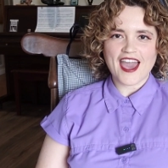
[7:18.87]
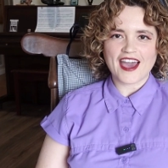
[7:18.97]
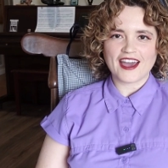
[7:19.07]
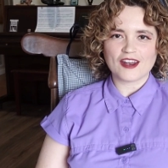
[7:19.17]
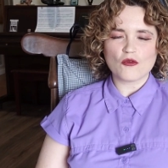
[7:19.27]

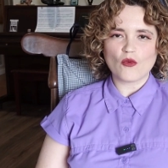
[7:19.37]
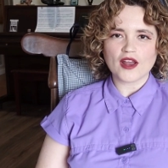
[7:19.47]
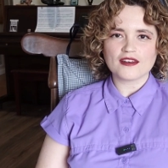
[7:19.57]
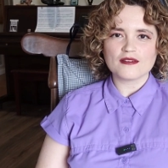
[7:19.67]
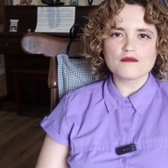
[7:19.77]
and
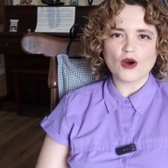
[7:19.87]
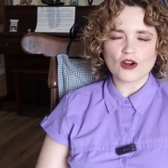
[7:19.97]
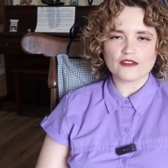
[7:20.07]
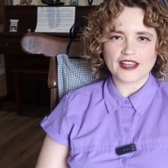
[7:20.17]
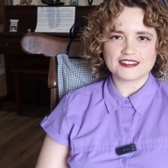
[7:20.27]
what
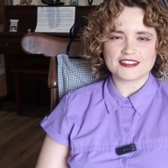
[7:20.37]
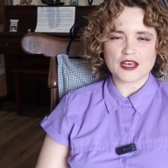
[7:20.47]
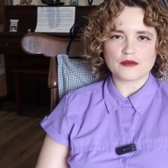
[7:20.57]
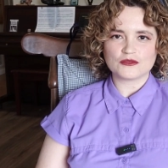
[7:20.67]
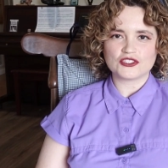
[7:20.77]
motivates
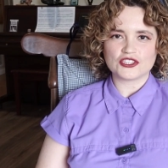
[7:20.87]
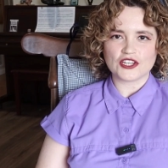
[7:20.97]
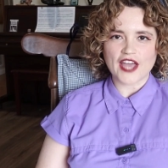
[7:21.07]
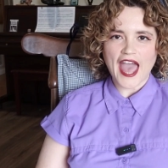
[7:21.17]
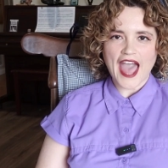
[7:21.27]
them
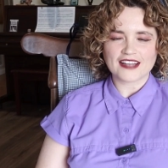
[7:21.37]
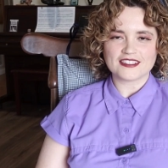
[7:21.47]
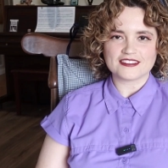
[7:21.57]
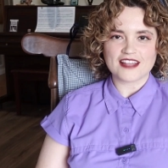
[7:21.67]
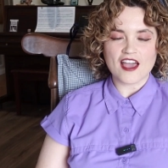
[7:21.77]
to
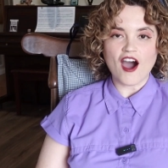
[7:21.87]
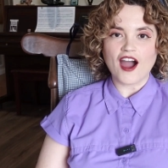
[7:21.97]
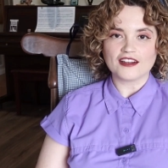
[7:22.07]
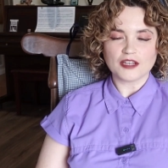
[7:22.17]
act as they are.